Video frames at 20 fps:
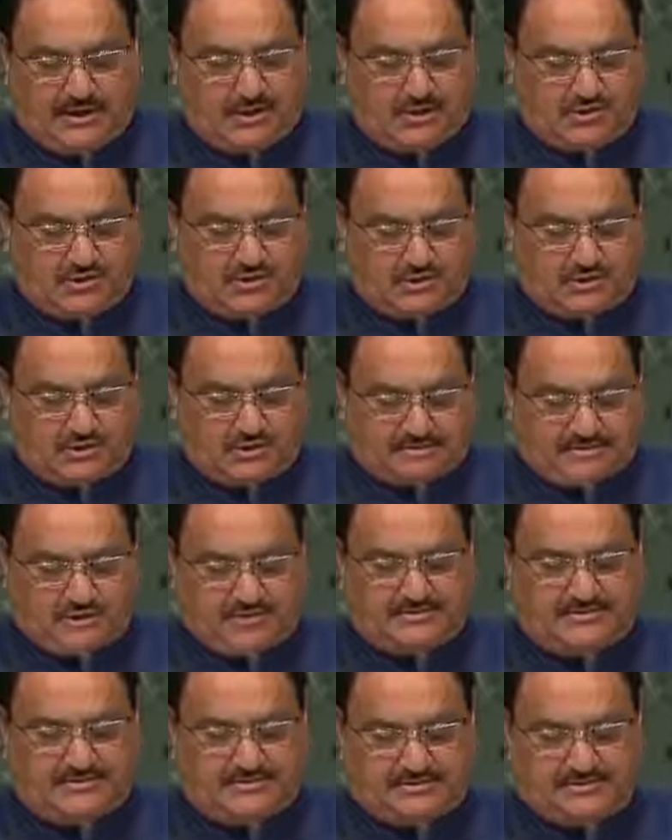I also
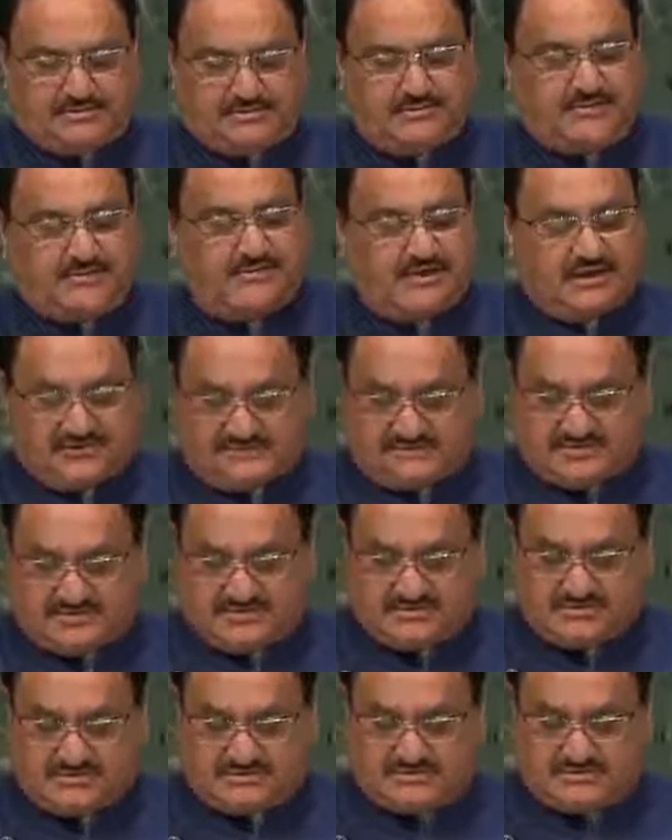commend the
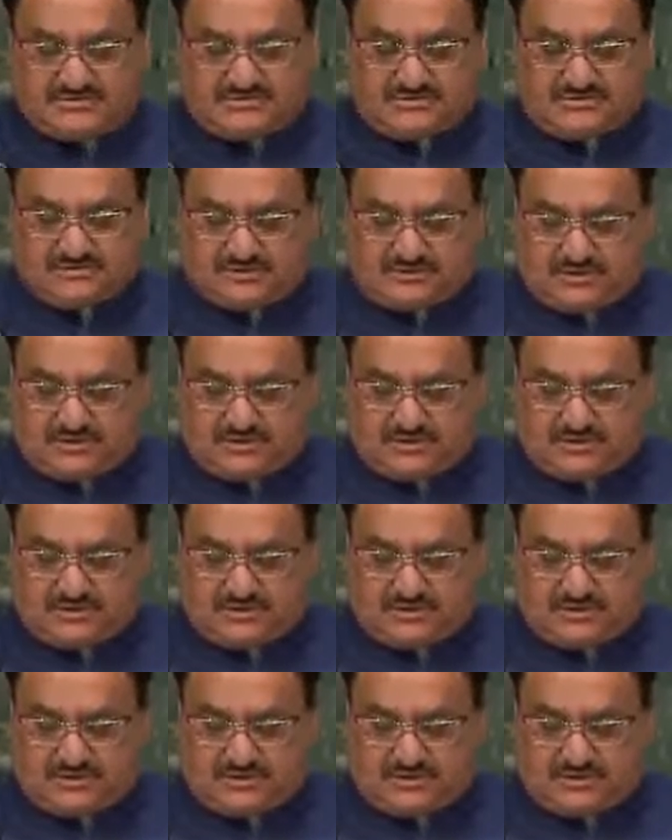efforts